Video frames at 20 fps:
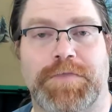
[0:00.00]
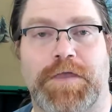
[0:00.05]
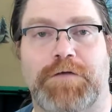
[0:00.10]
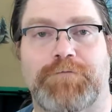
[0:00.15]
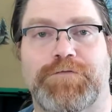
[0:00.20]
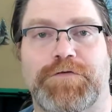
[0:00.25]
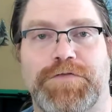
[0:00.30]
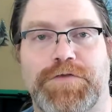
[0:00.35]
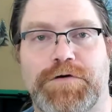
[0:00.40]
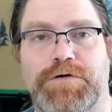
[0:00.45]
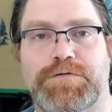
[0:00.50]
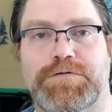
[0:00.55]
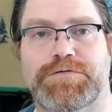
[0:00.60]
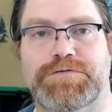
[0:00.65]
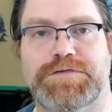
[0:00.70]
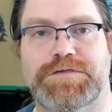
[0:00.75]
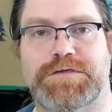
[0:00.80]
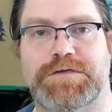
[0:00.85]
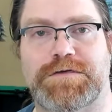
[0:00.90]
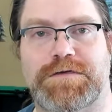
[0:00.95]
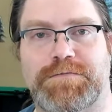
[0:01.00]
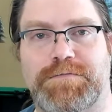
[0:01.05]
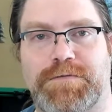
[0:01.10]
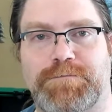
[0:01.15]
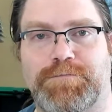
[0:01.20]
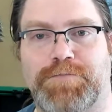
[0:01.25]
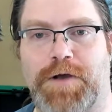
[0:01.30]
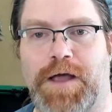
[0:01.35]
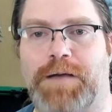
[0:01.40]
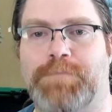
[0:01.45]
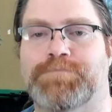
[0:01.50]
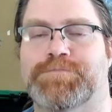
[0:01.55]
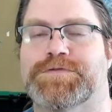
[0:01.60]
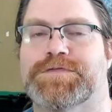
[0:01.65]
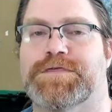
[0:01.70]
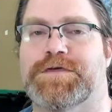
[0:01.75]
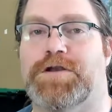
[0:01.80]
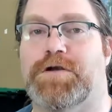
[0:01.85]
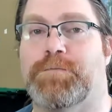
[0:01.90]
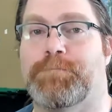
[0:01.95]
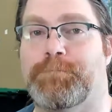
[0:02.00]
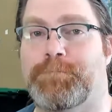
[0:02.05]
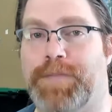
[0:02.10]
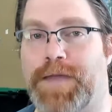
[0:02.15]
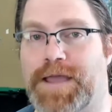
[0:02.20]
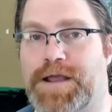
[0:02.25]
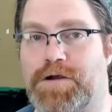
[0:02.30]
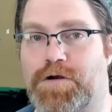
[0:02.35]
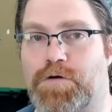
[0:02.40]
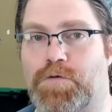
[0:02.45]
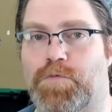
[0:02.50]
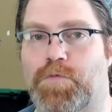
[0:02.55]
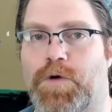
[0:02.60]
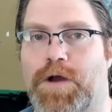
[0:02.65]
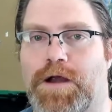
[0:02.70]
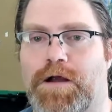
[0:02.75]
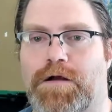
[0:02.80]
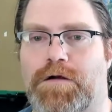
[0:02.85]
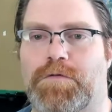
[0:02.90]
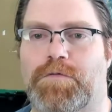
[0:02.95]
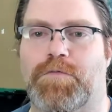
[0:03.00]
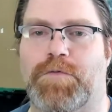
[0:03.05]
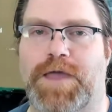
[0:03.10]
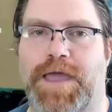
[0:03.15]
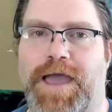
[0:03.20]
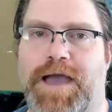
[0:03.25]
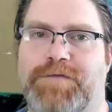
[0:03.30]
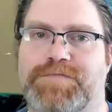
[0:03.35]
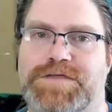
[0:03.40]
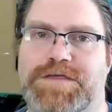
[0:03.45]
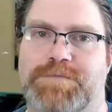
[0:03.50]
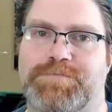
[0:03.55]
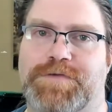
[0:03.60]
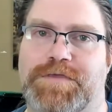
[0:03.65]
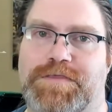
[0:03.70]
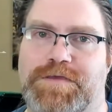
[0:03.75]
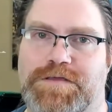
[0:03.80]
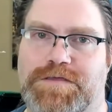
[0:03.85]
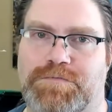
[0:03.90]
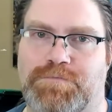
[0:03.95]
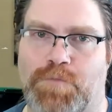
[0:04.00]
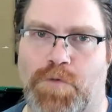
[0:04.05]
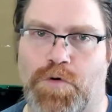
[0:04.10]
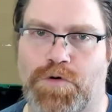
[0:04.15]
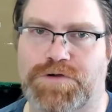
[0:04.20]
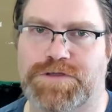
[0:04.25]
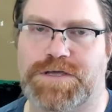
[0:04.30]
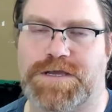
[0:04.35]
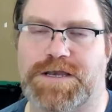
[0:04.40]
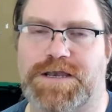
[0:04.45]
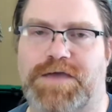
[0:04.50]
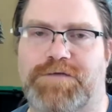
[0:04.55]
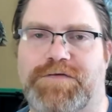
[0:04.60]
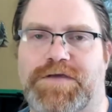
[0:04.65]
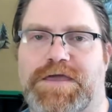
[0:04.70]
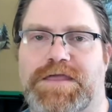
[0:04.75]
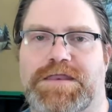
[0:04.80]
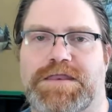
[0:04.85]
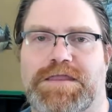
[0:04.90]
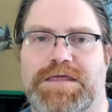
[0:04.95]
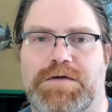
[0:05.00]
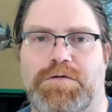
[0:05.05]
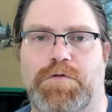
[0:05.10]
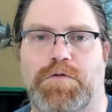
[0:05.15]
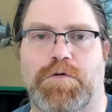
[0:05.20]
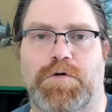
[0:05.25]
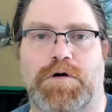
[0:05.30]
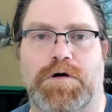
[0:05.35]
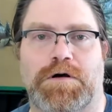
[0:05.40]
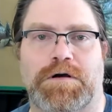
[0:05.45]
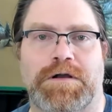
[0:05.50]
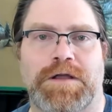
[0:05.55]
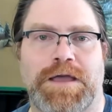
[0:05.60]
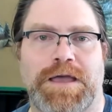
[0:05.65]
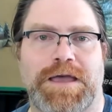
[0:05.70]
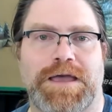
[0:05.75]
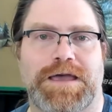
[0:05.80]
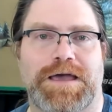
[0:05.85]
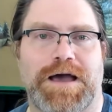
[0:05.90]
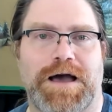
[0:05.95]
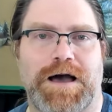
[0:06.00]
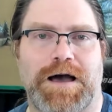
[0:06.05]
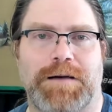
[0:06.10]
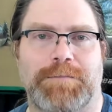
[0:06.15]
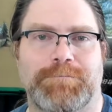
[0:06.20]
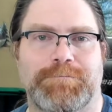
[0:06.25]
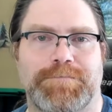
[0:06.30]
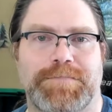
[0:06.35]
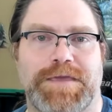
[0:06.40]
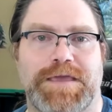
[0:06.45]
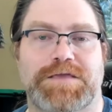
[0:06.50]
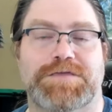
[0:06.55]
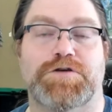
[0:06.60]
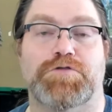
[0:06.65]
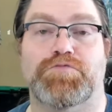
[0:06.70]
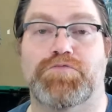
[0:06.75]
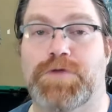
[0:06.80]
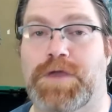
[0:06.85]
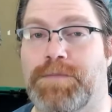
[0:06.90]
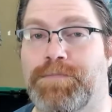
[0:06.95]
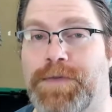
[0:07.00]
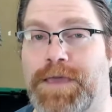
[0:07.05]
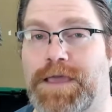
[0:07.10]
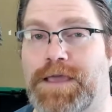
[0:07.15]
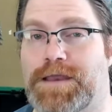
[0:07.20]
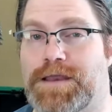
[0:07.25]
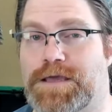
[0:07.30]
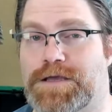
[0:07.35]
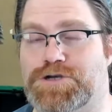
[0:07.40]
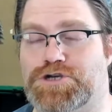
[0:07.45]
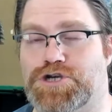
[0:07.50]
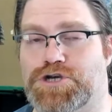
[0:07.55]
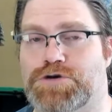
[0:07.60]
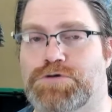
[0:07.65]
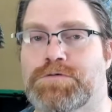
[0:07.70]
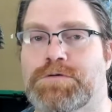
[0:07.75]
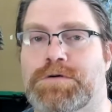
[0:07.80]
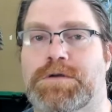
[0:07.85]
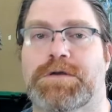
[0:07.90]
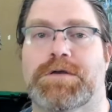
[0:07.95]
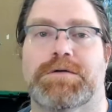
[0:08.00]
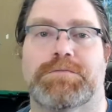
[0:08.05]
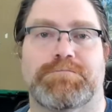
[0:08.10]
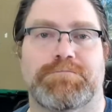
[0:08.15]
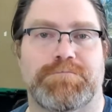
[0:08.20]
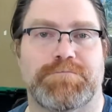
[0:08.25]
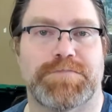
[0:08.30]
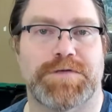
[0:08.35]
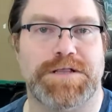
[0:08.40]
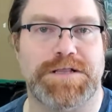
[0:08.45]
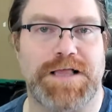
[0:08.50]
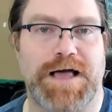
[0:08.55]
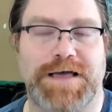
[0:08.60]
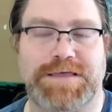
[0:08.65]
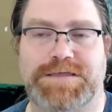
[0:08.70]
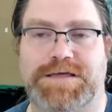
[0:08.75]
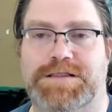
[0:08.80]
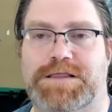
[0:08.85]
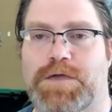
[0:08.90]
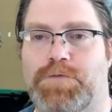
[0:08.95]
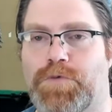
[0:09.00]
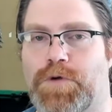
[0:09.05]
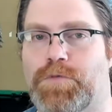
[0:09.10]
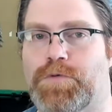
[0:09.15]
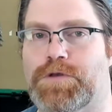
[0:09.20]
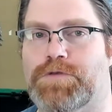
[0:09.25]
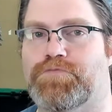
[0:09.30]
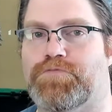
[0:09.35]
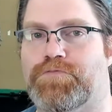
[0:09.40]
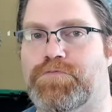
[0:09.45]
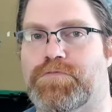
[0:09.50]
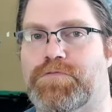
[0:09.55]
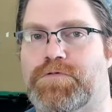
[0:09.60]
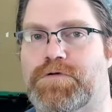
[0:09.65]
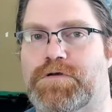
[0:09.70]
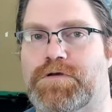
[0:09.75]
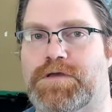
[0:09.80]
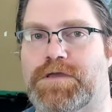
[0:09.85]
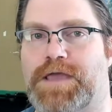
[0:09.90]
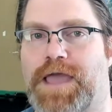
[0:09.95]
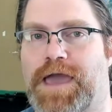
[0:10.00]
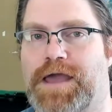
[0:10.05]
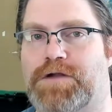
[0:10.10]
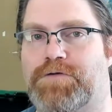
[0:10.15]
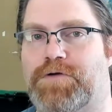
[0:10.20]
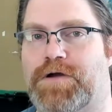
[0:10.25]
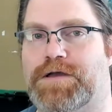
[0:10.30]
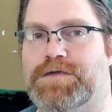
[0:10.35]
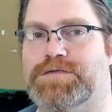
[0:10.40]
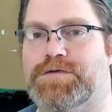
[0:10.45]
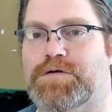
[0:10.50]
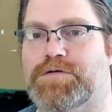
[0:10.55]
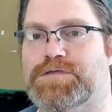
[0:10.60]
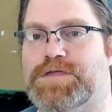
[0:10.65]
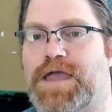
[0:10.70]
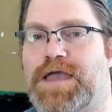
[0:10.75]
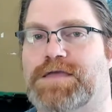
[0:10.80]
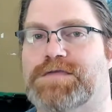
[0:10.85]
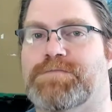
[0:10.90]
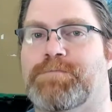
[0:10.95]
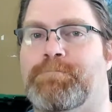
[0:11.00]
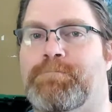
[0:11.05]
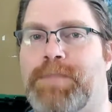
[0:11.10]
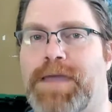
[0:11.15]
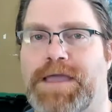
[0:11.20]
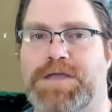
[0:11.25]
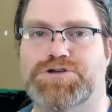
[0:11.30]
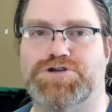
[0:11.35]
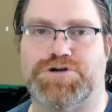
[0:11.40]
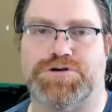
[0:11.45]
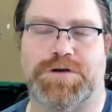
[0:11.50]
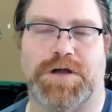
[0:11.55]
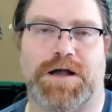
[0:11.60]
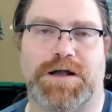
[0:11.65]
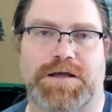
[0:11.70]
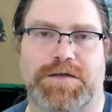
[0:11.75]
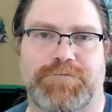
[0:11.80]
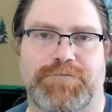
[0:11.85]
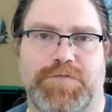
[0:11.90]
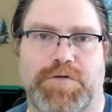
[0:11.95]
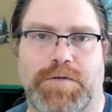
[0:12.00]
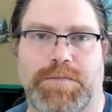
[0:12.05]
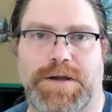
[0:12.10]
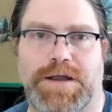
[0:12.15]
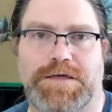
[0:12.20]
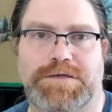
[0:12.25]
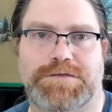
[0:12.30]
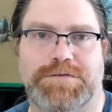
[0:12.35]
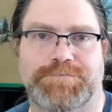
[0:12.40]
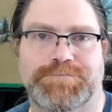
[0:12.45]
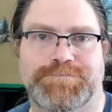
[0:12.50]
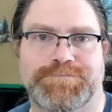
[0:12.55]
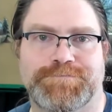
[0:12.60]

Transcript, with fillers: for those problems that are bigger, where we have something that's more significant or um, it's a repeat issue, classically, we would categorize those as major nonconformities.